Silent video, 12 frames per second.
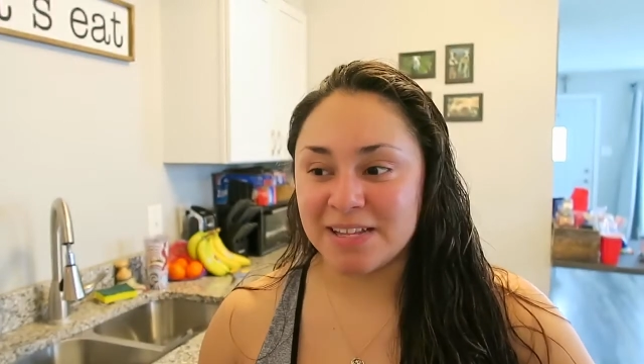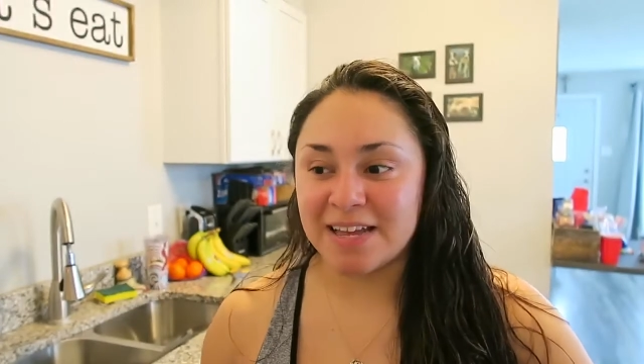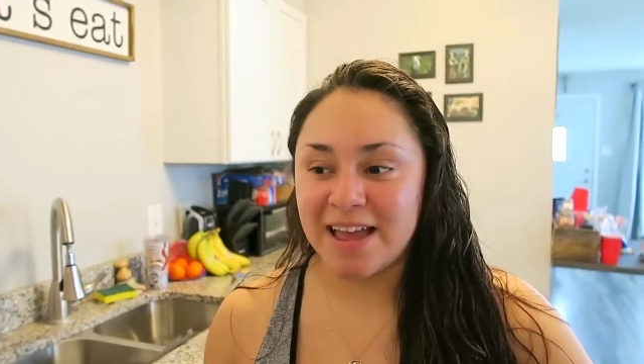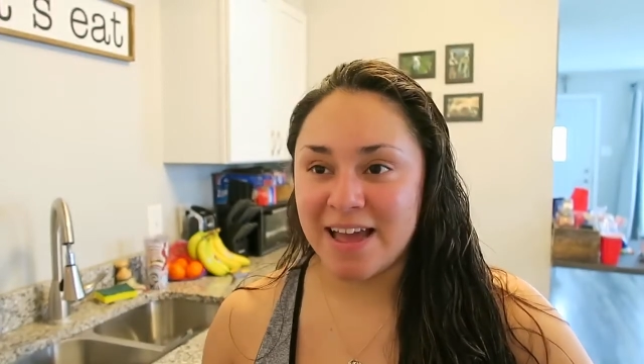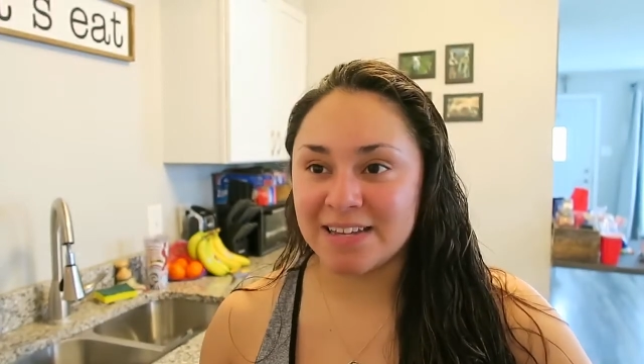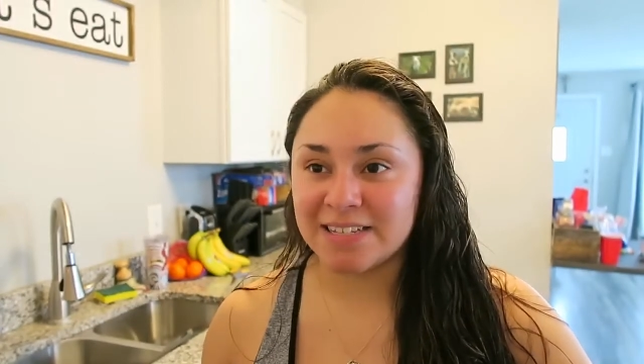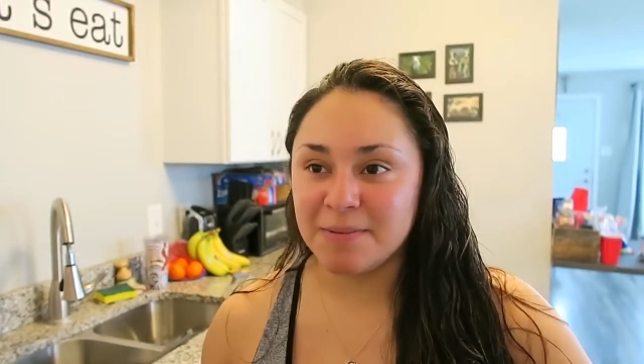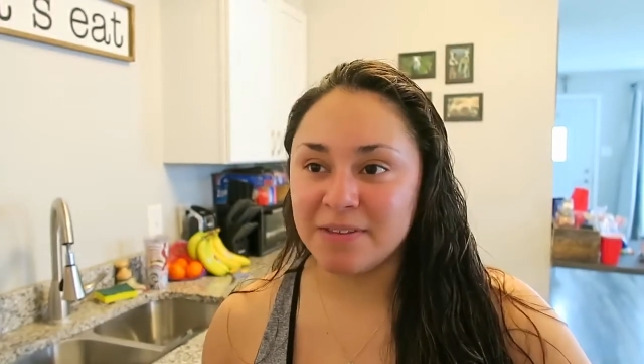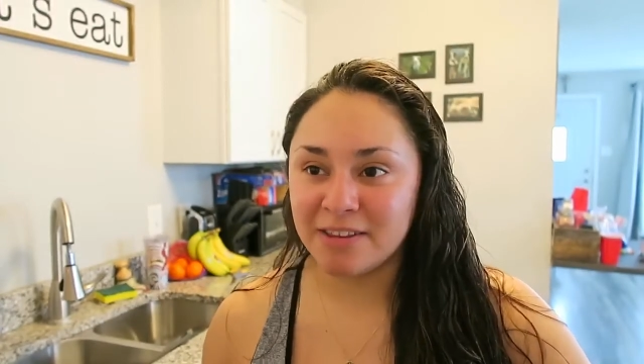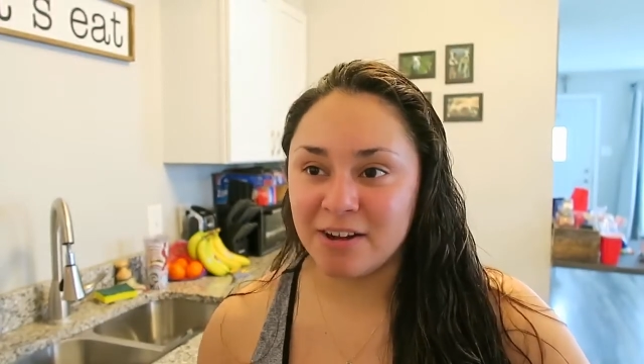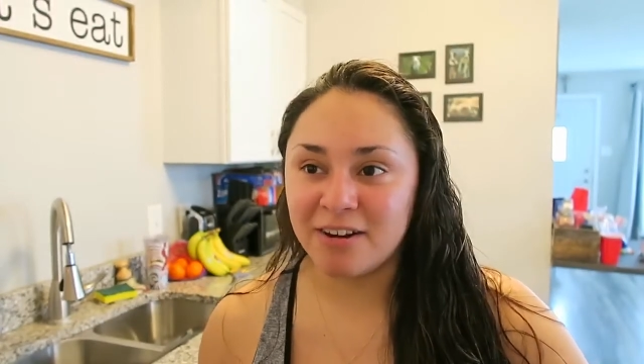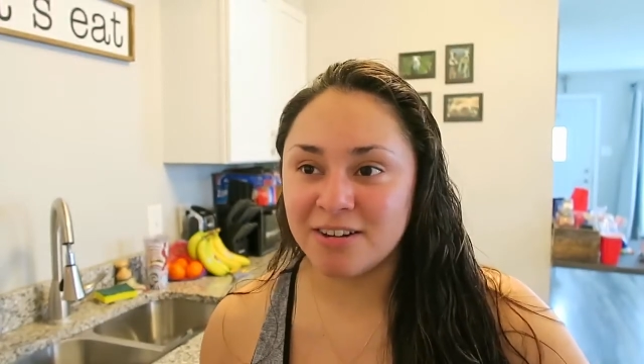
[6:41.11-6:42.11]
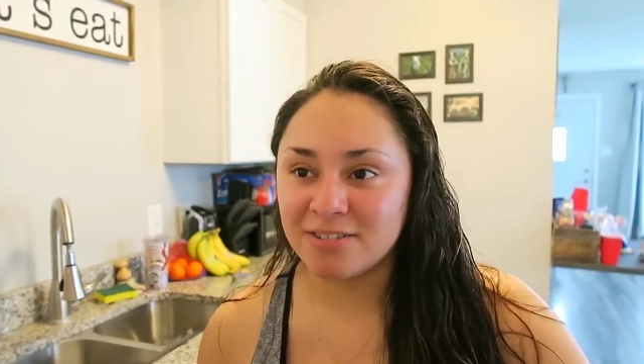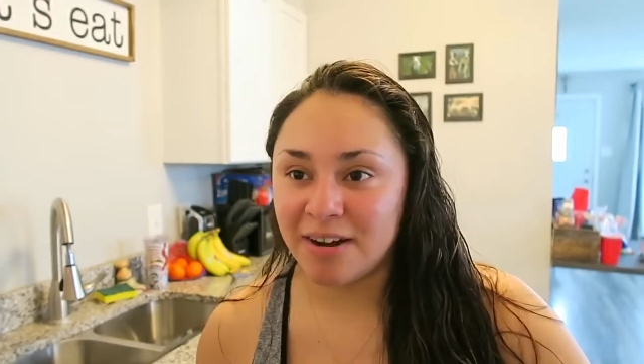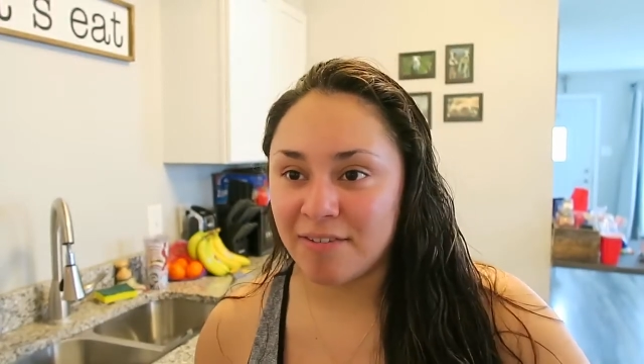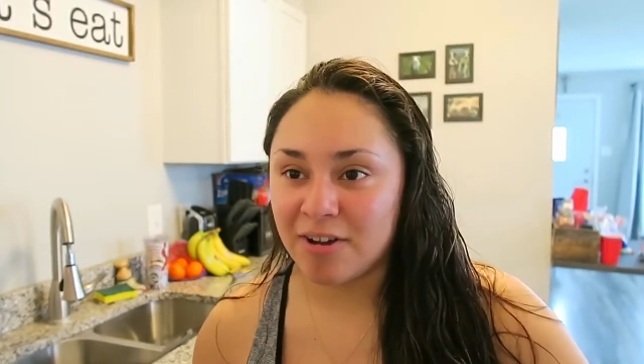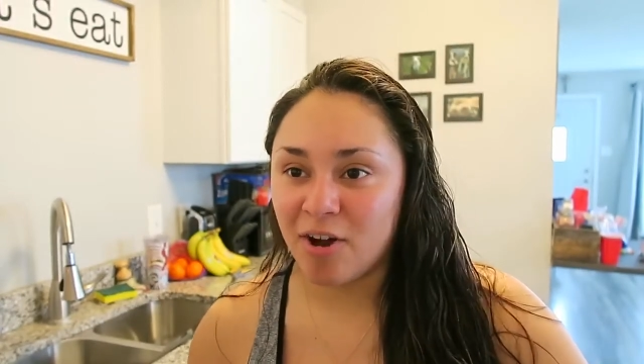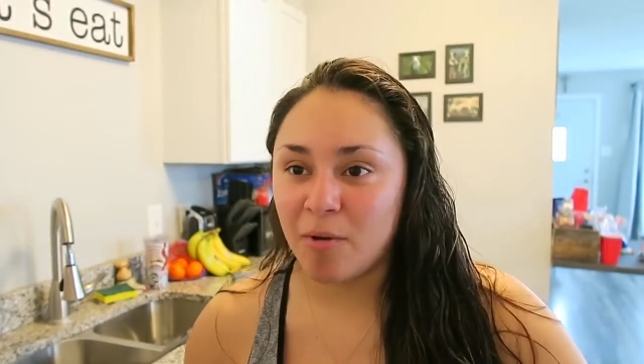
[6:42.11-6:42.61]
Like, as I'm in the car
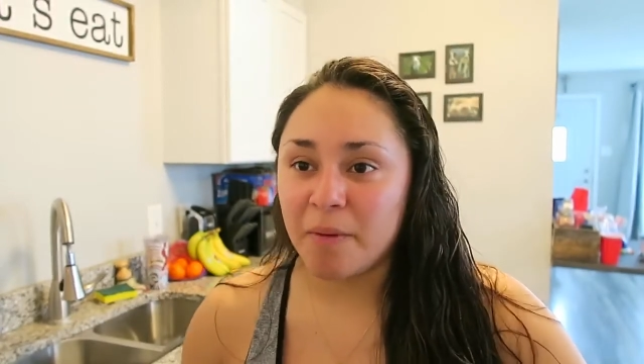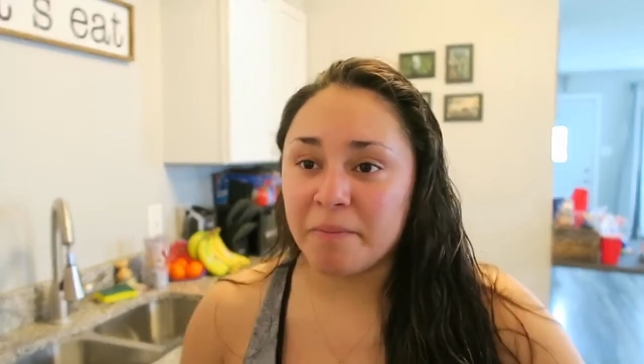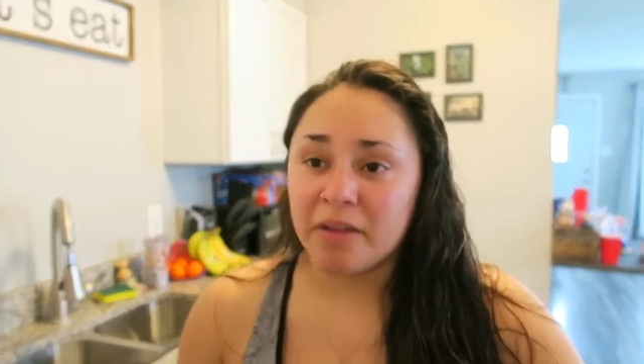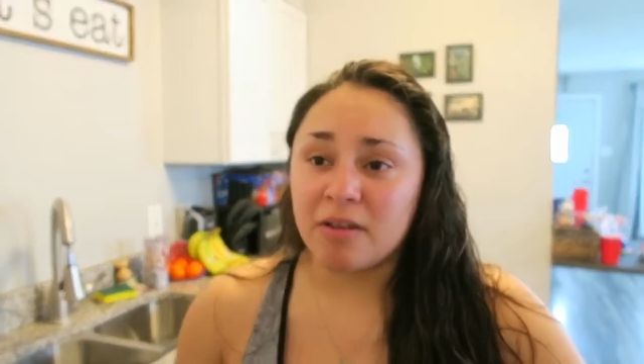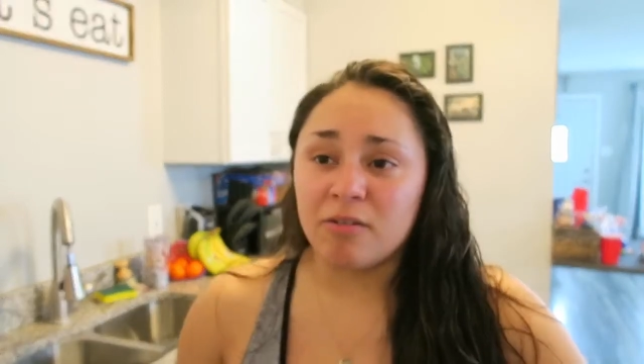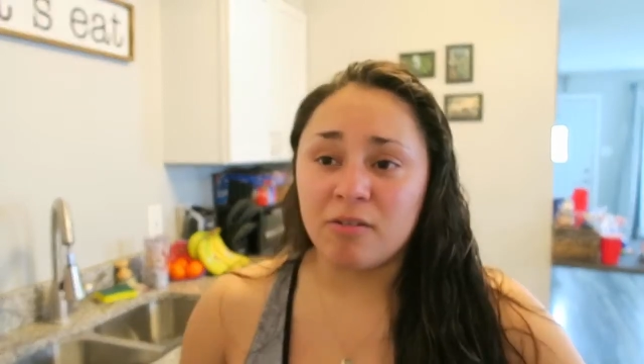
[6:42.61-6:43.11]
driving home, I'm like,